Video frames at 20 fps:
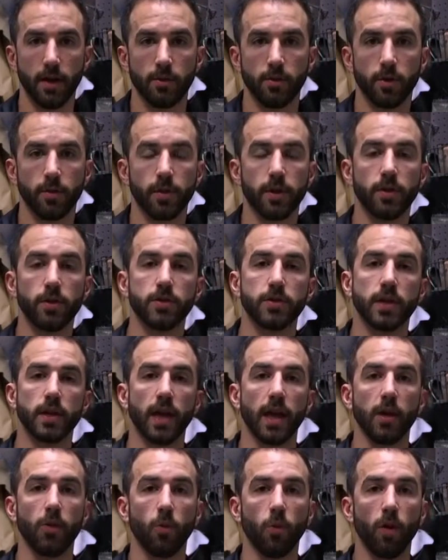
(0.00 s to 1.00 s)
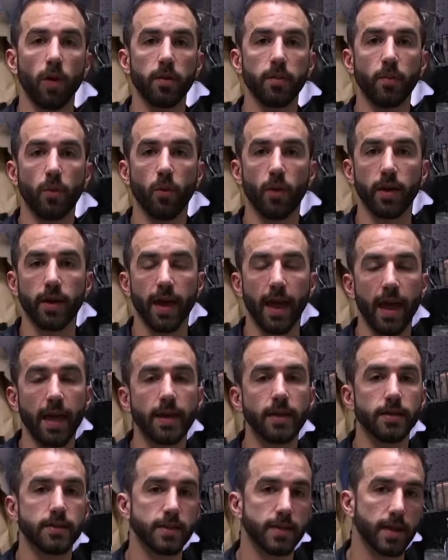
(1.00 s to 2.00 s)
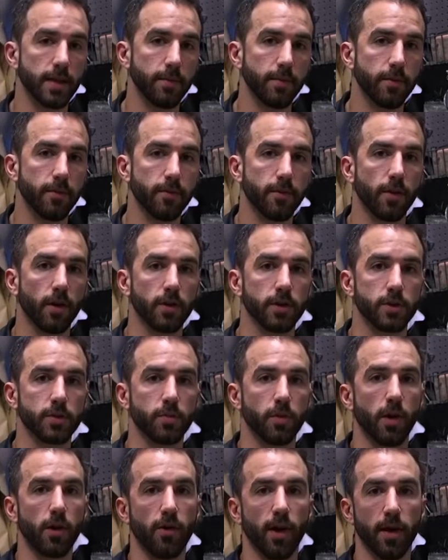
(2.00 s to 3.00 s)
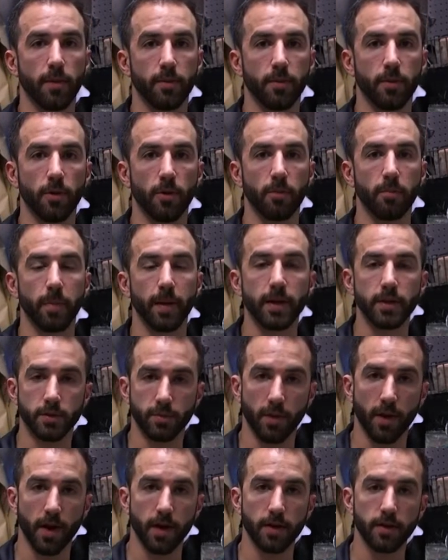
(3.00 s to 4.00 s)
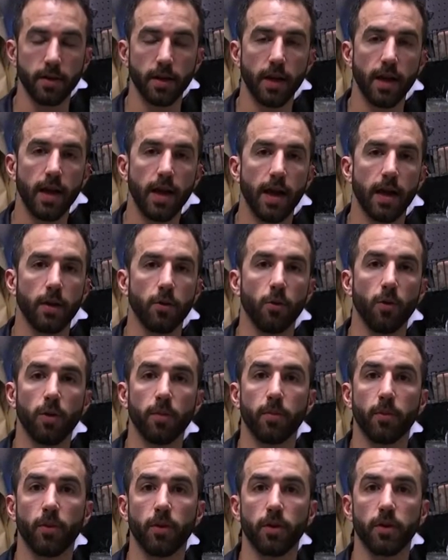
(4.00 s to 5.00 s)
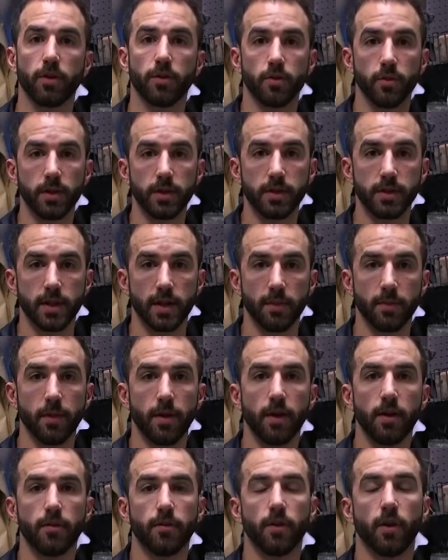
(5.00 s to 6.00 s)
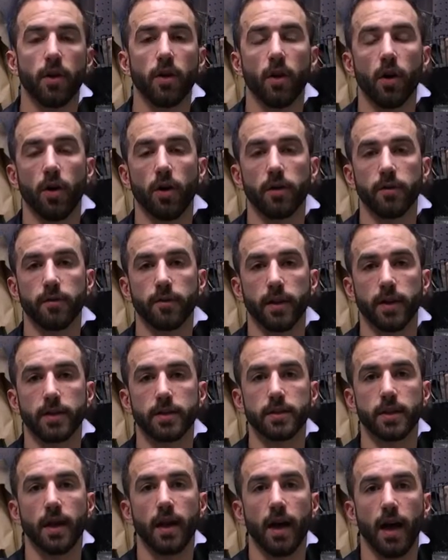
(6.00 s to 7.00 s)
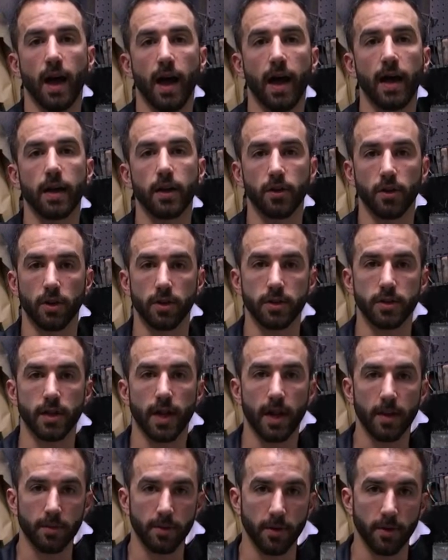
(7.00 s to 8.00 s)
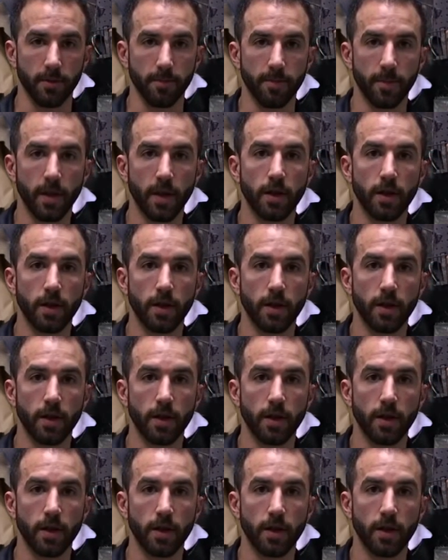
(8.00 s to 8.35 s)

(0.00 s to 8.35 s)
We'll be using a 1.8 tip for our Spray Wrap Pro base product and a 1.3 tip for our Autoflex high gloss top coat.